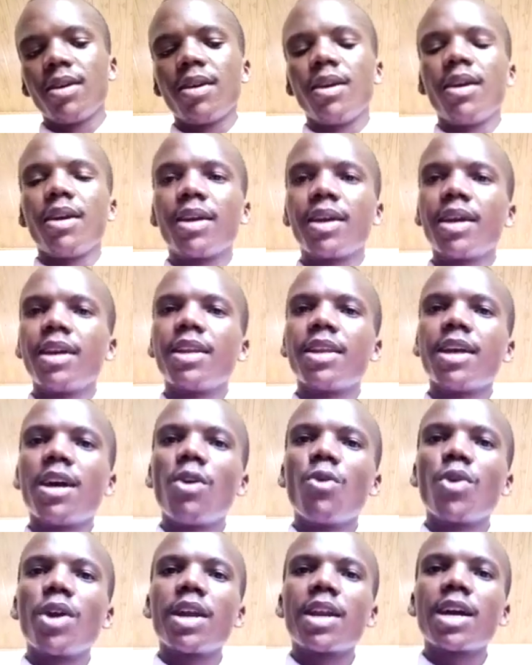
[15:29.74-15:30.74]
Again, now
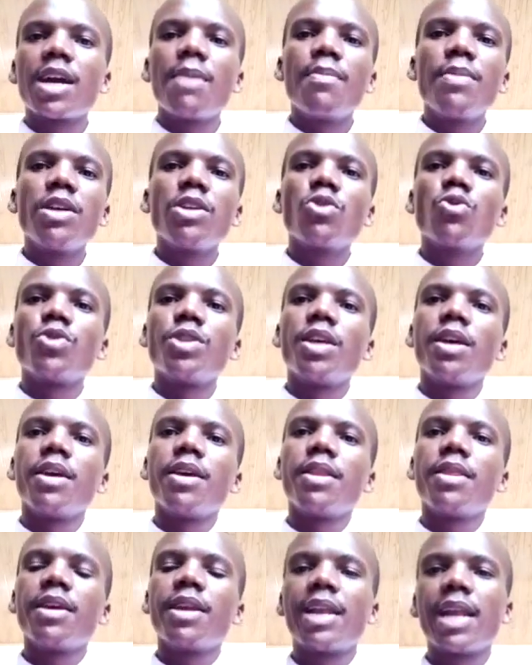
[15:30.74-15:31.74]
we are coming to
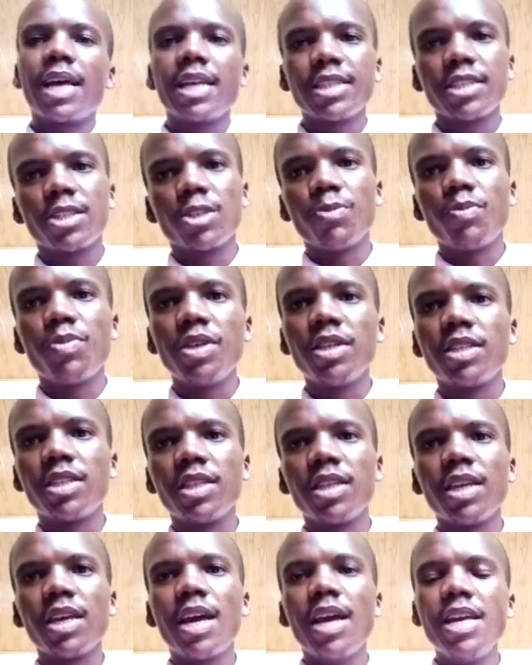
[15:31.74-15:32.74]
the last bit.
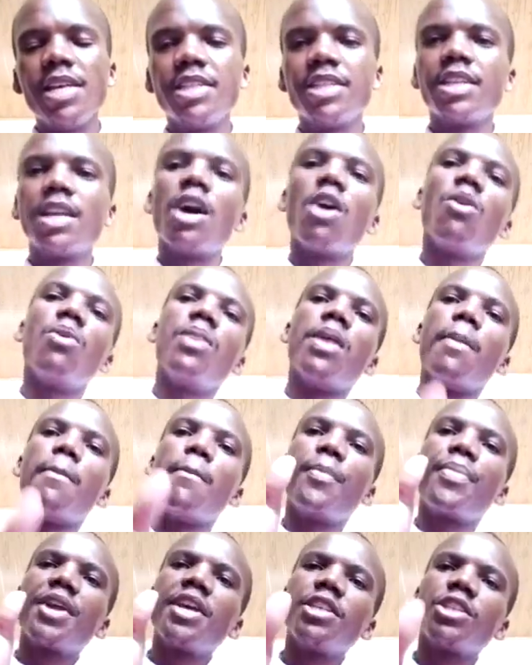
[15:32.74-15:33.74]
Here is now the
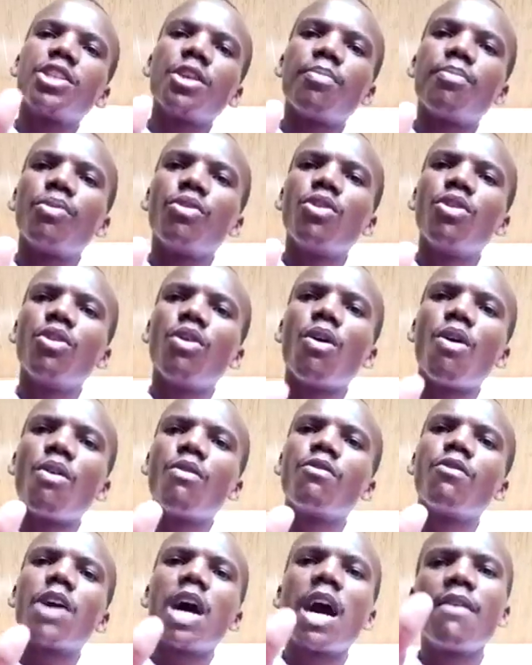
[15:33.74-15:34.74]
principle
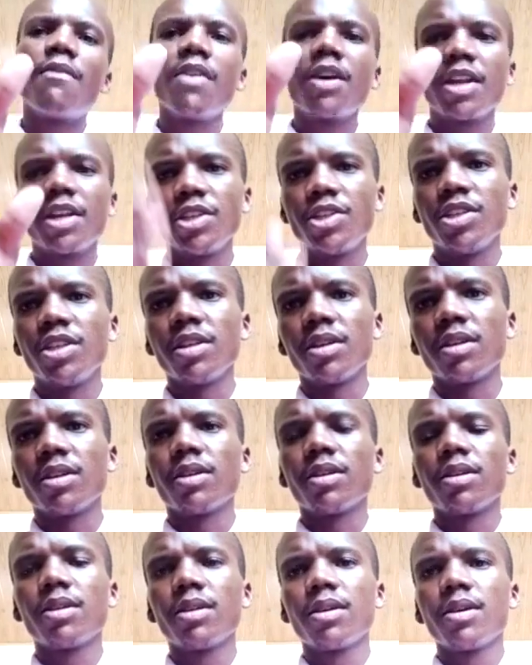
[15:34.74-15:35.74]
of averaging.
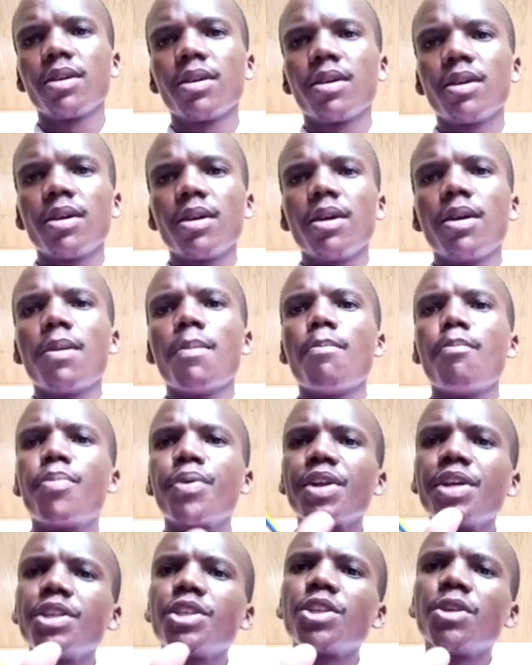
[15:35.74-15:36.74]

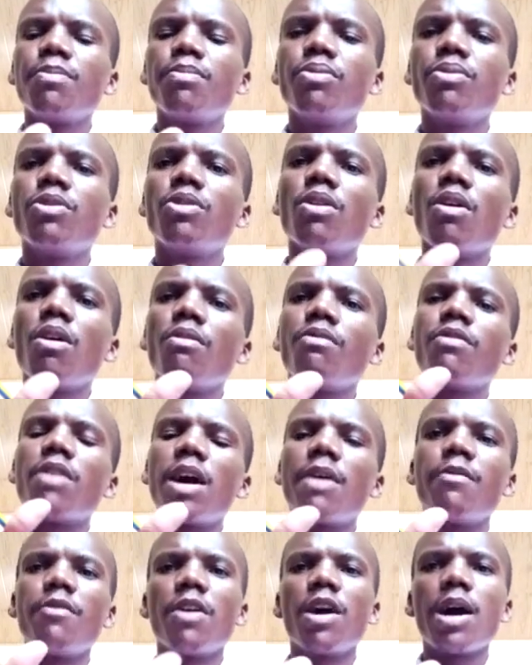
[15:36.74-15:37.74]
Principle of
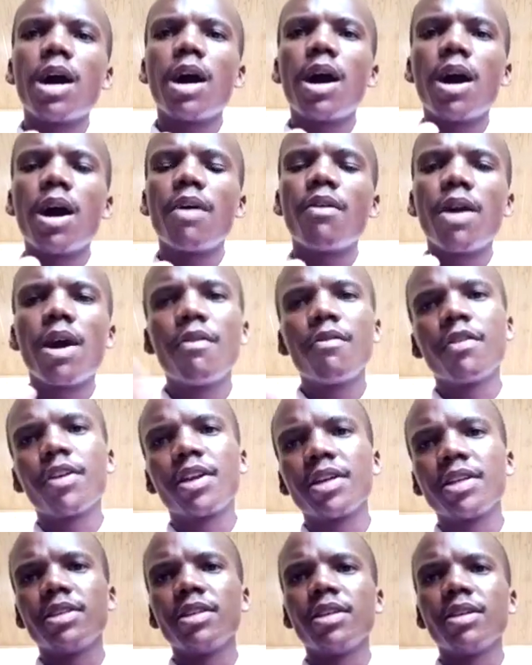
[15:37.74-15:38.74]

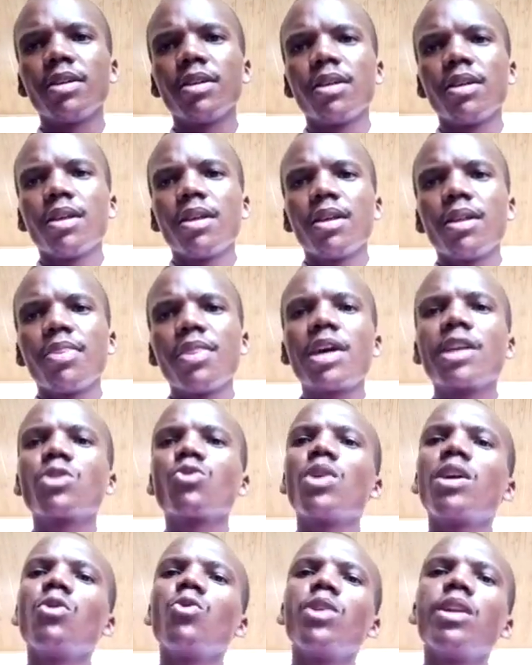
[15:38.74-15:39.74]
averaging. That
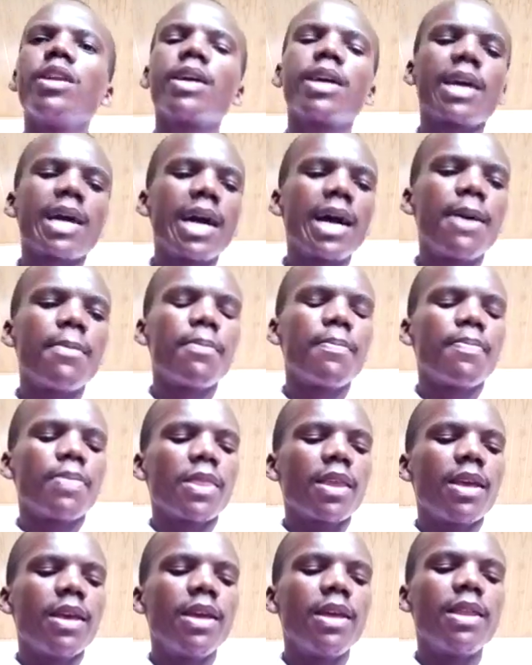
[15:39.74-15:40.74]
one will come
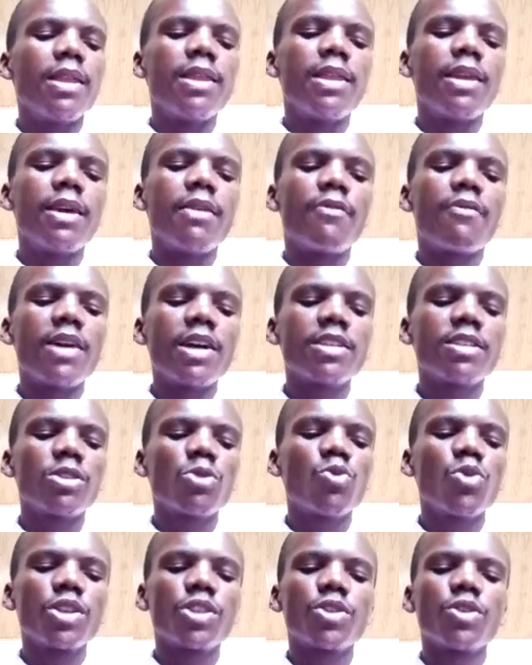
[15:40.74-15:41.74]
in the first
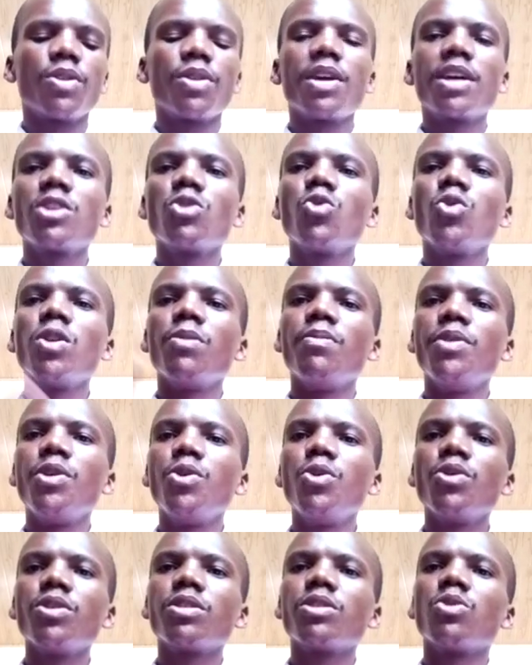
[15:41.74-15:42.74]
question that will be
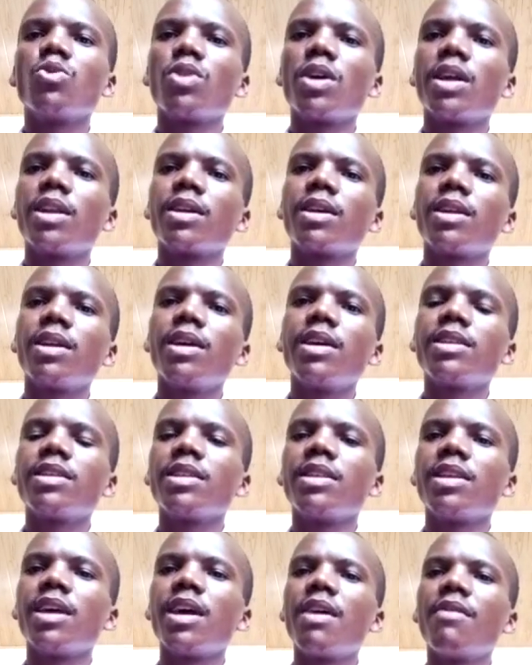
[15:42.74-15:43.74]
used to calculate
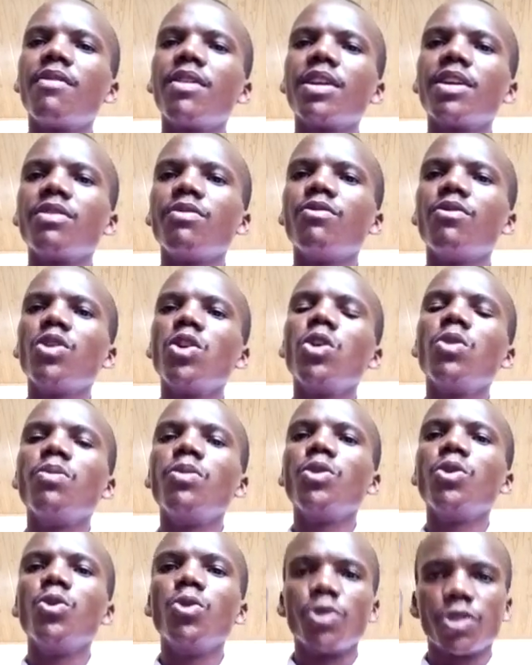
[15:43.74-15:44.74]
the average volume
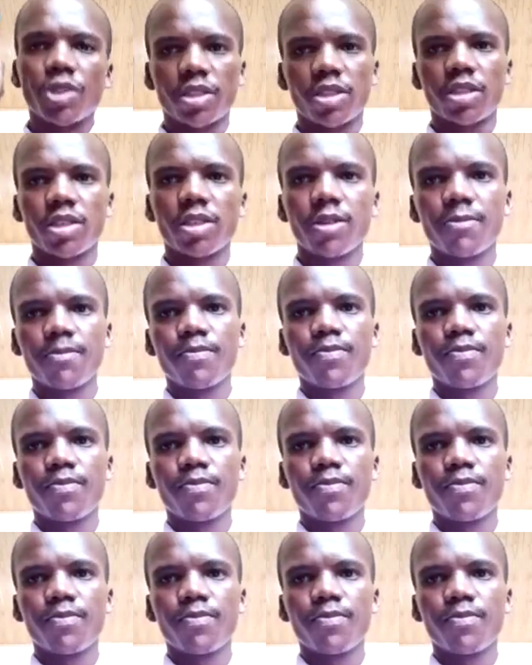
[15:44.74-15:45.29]
used.